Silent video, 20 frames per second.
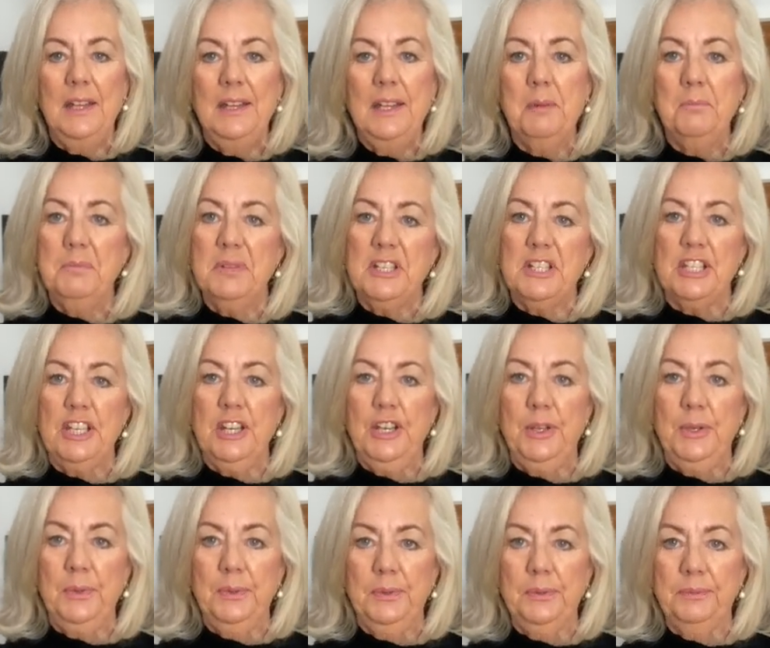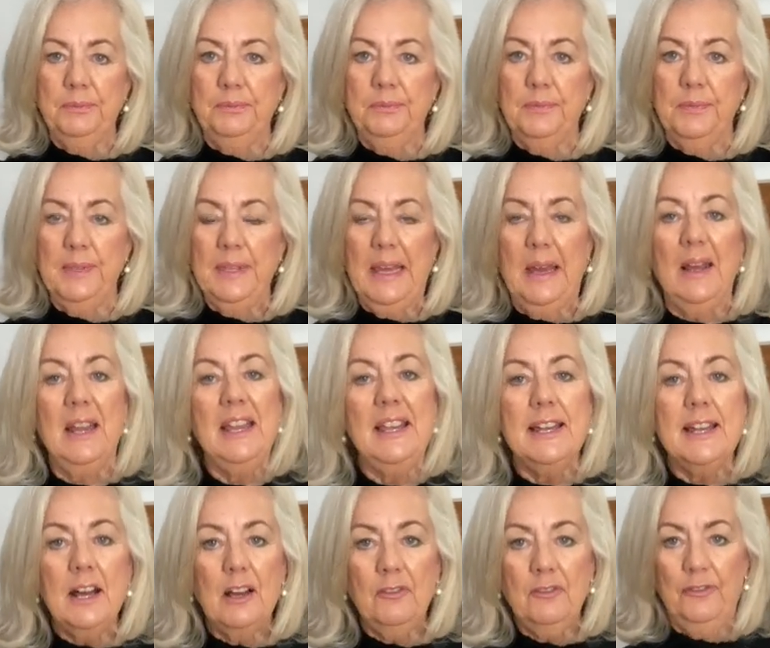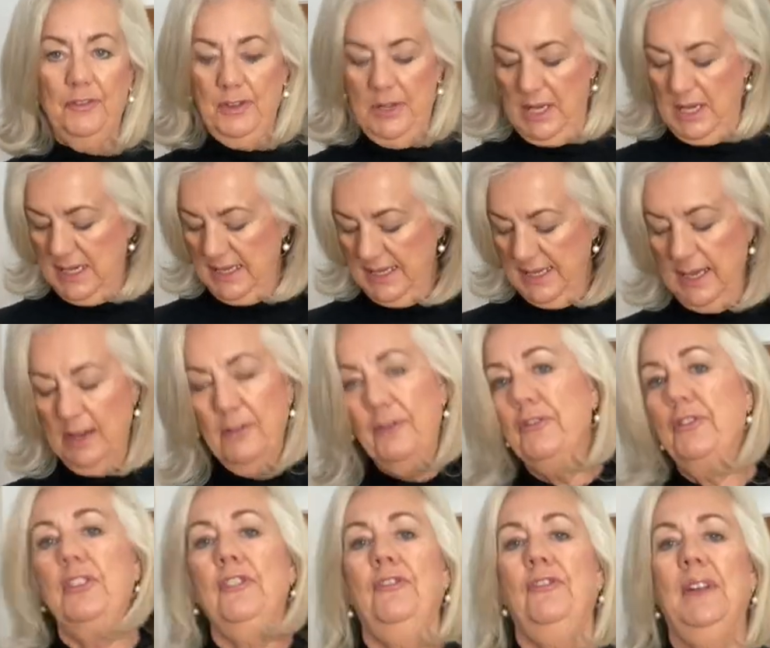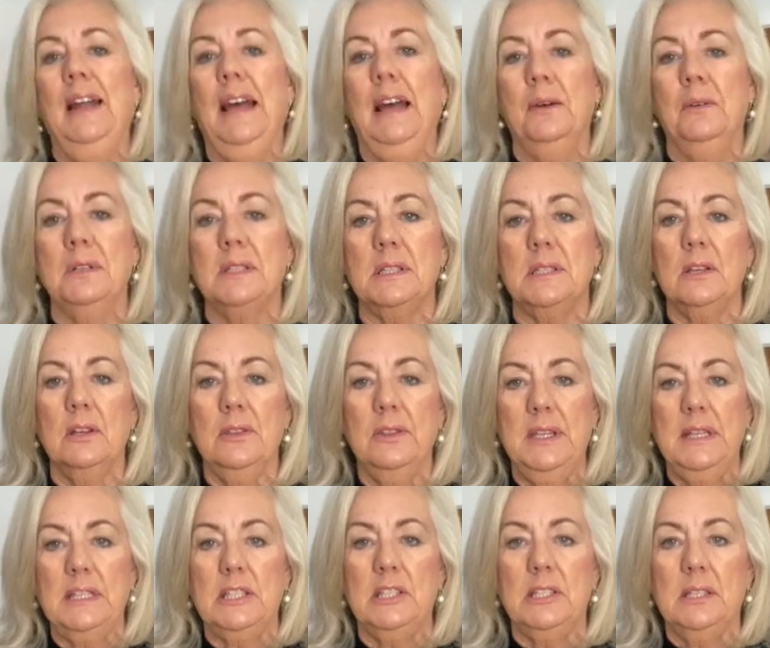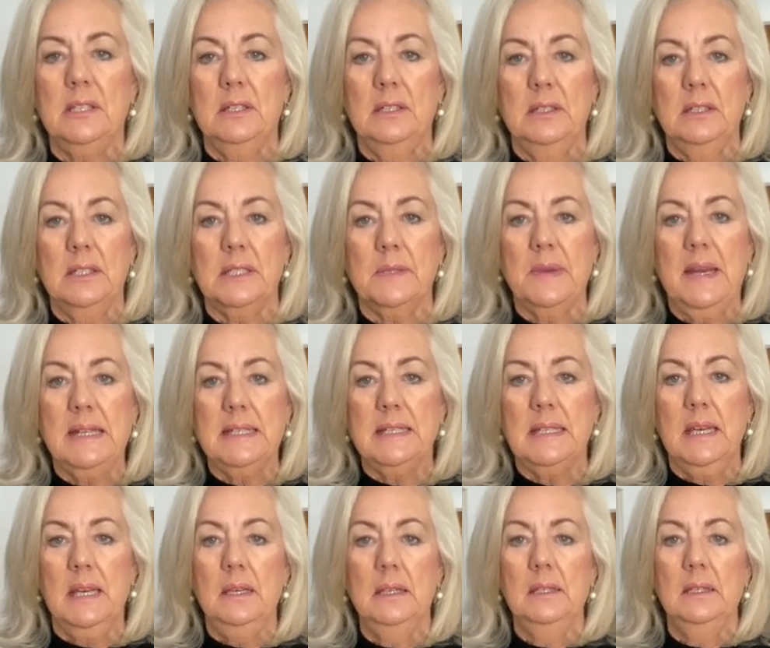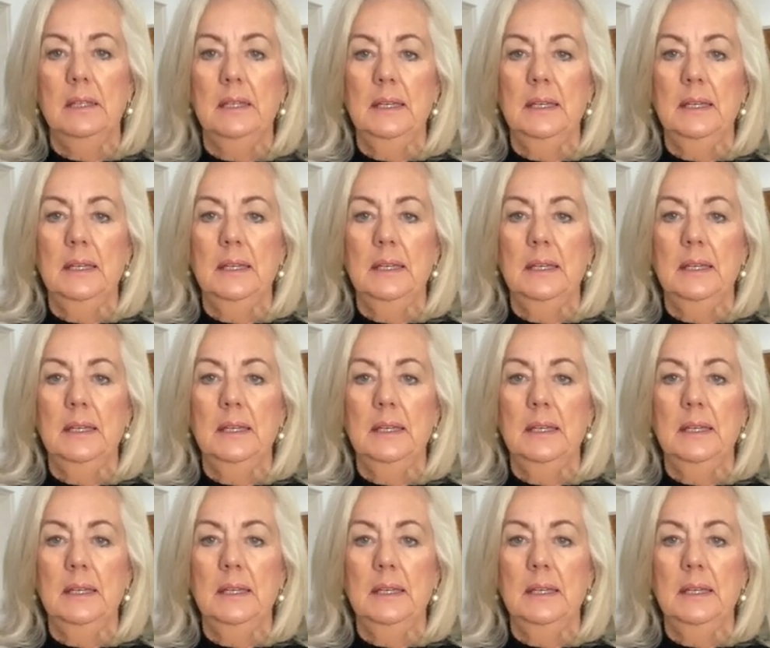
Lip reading: Number two, I love the flowers on this sweater.